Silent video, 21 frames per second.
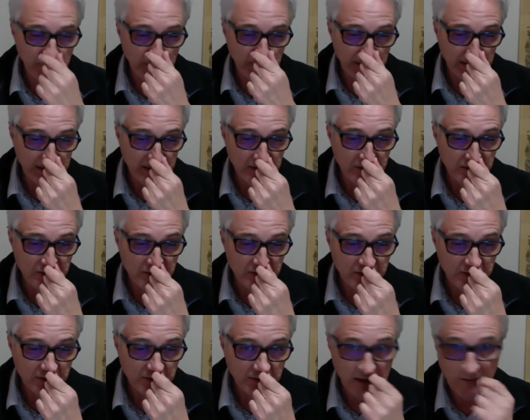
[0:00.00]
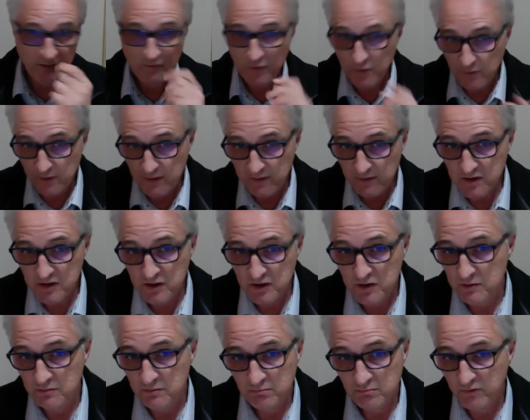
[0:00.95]
is, and this
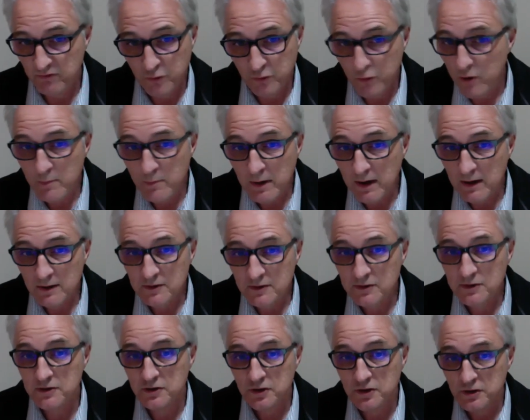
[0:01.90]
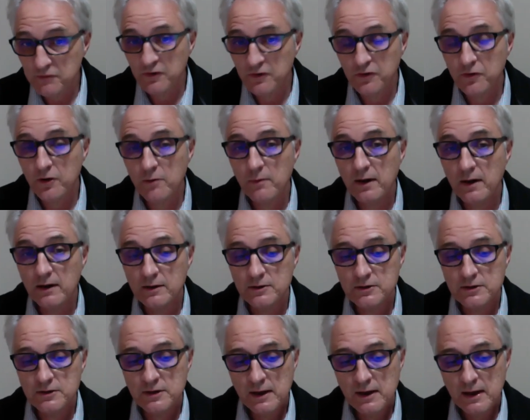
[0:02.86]
is 3 marks, it's just for 3
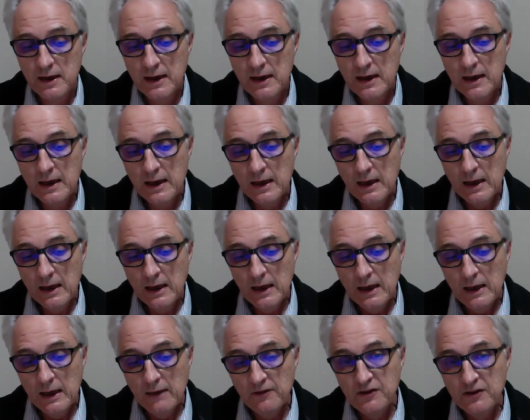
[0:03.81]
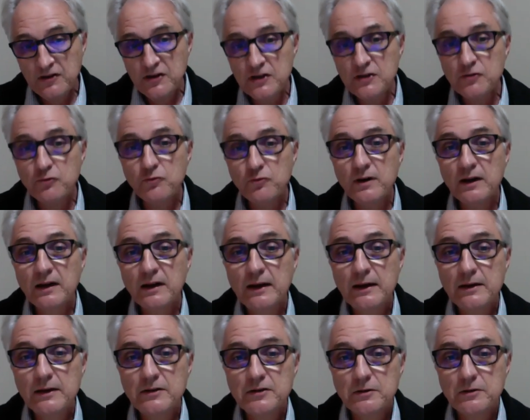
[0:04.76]
marks. This is
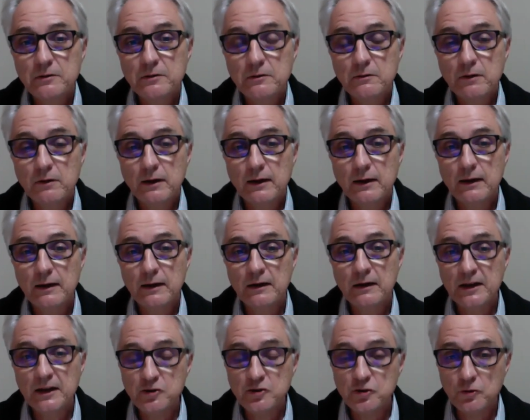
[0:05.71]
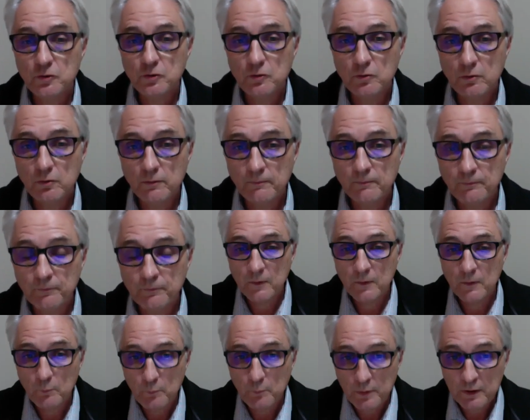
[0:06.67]
really to let you
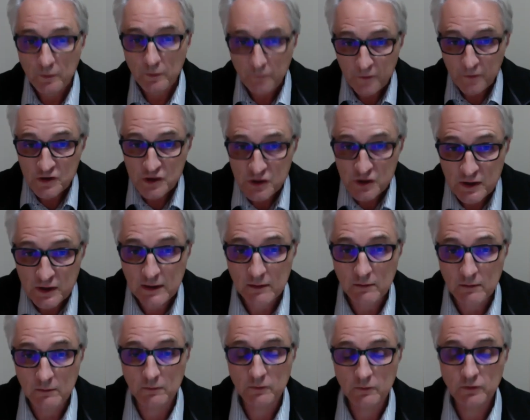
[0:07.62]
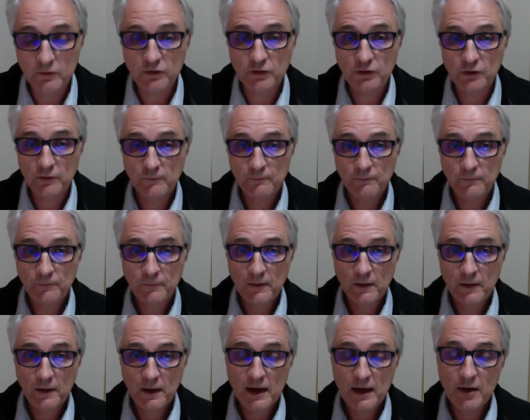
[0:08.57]
build the skills
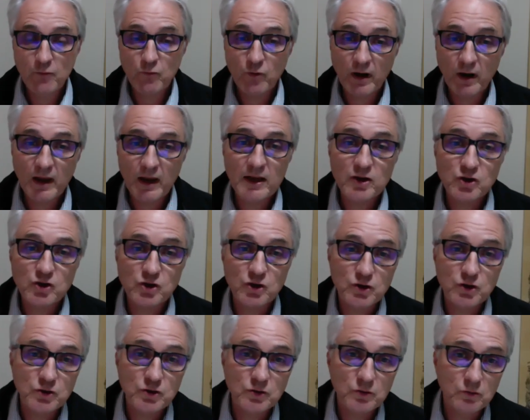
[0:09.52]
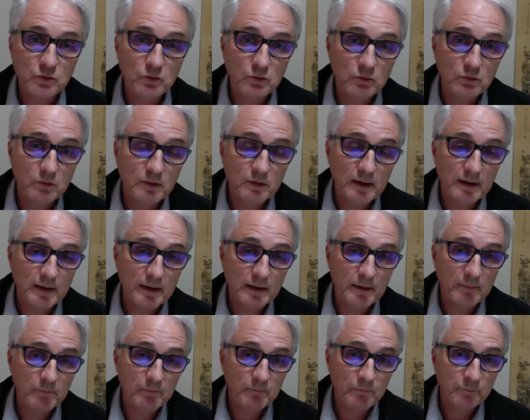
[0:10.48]
in relation to
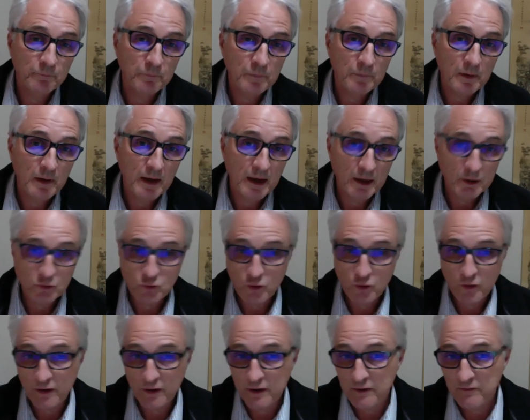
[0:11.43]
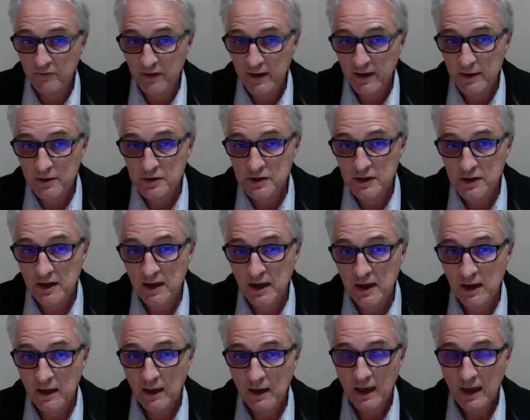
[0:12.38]
electronic
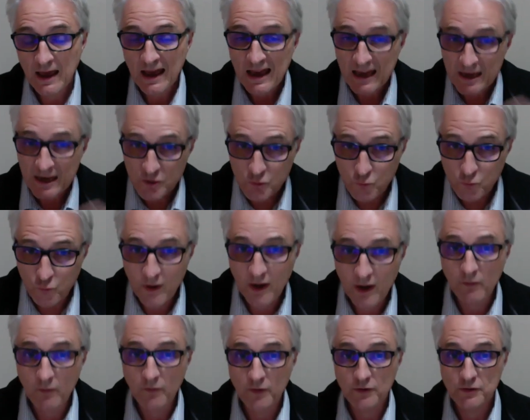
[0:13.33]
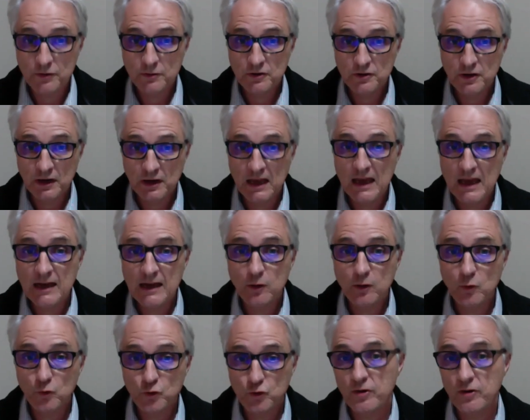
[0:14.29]
conveyancing as relevant to land
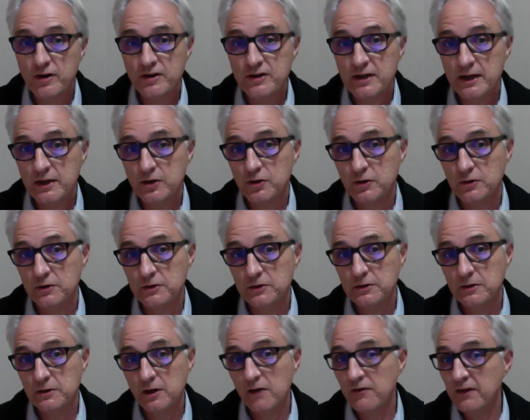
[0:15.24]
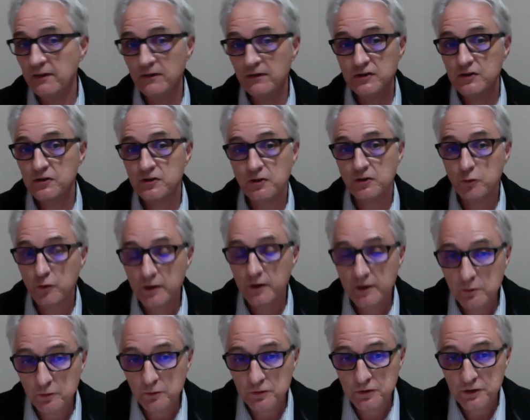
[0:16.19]
law transactions. I think this is a
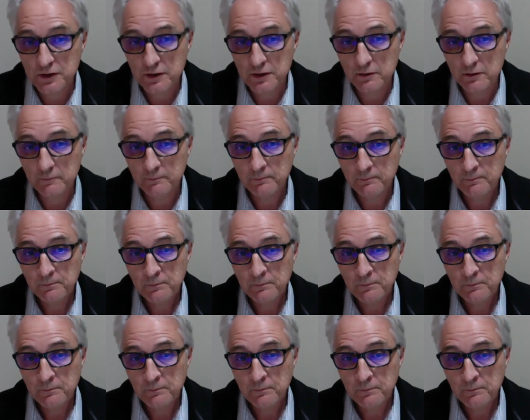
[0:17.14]
critical skill.